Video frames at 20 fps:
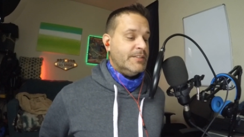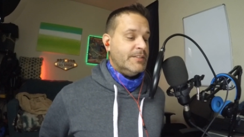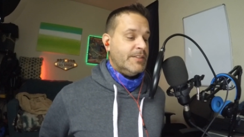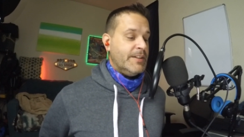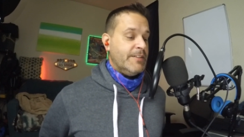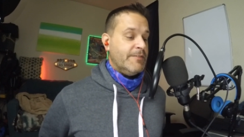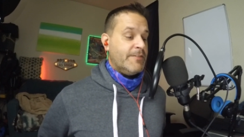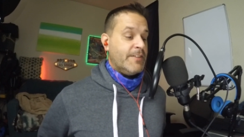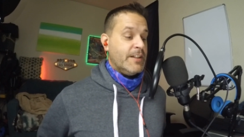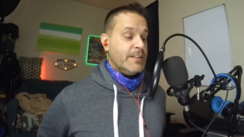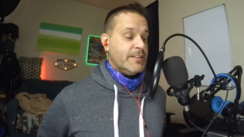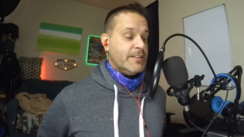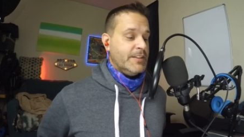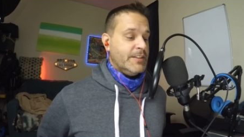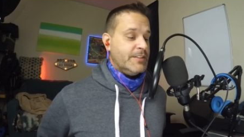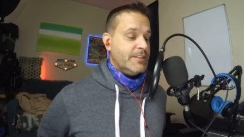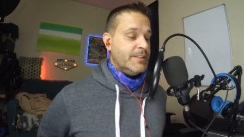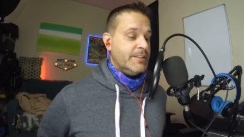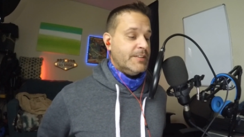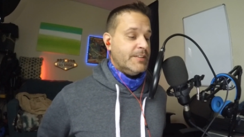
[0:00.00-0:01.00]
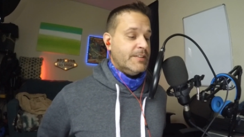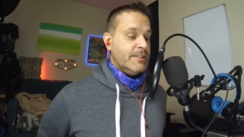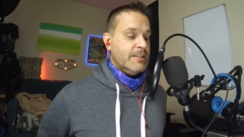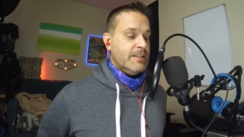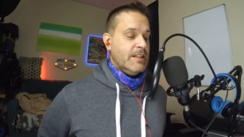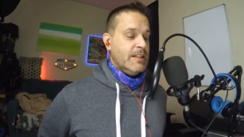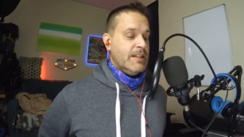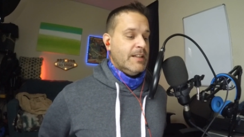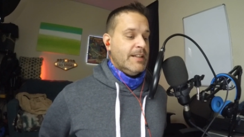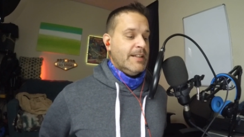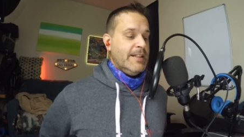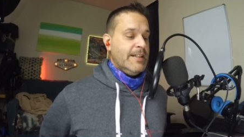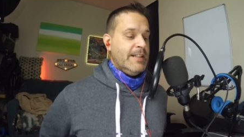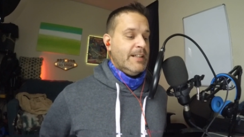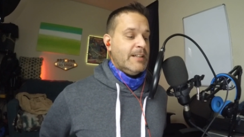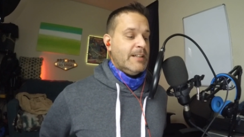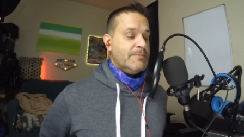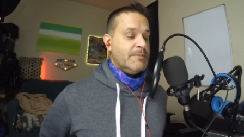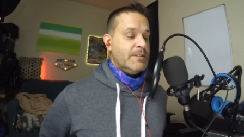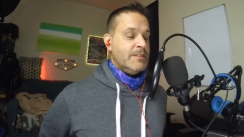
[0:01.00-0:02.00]
right in front of Caesars.
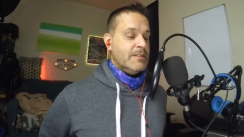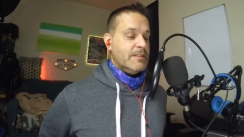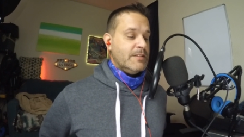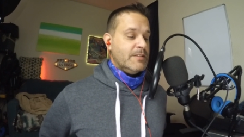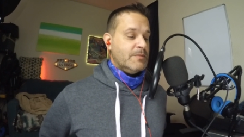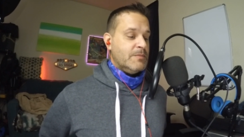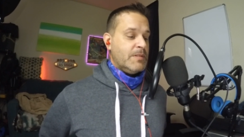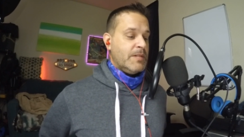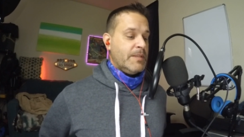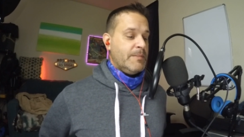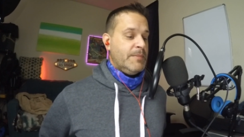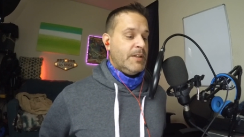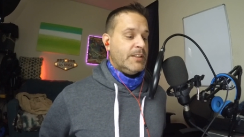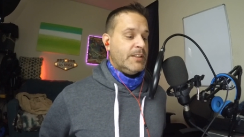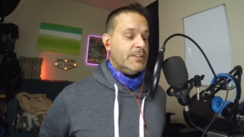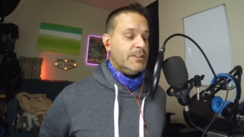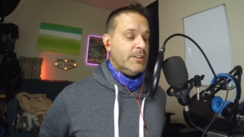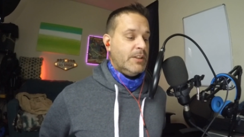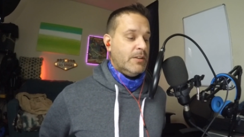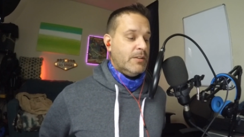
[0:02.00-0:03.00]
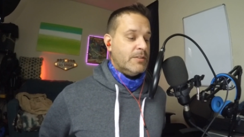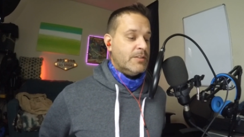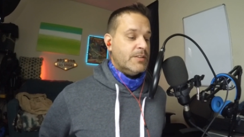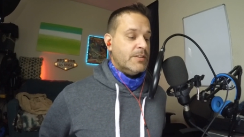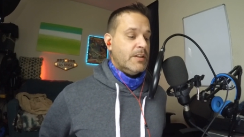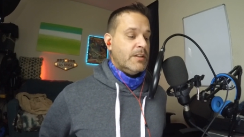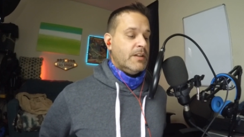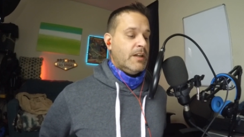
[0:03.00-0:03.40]
Absinthe is one of the best shows.